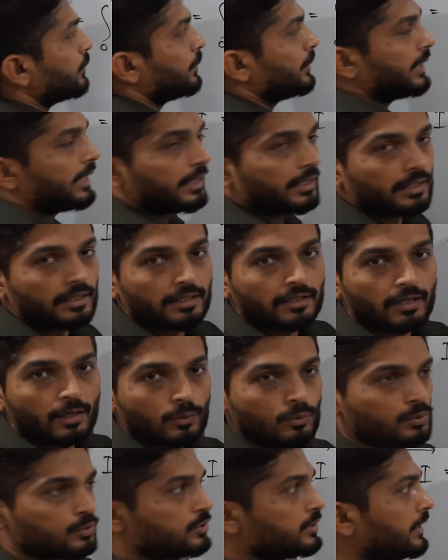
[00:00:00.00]
We can take it
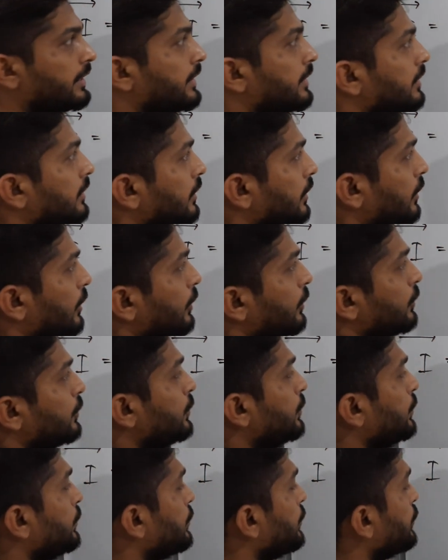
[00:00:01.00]
outside.
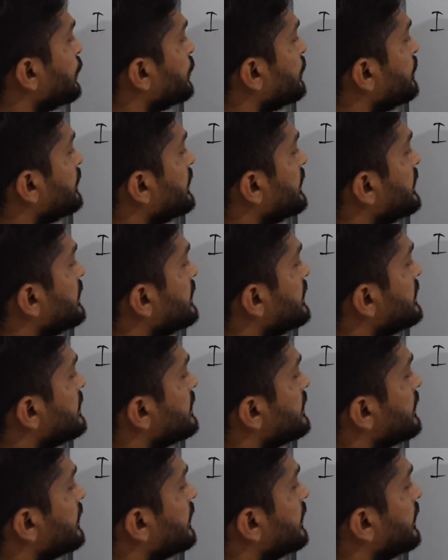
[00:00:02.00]
2 cube
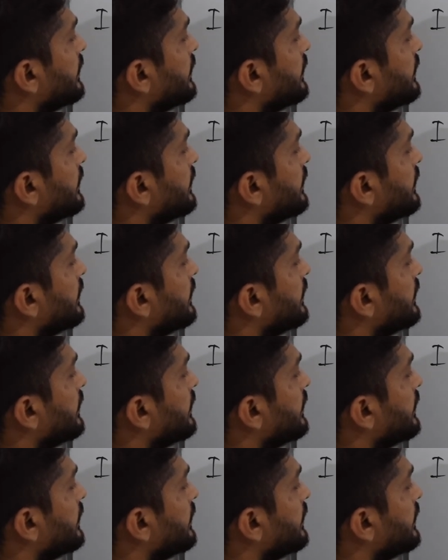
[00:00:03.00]
is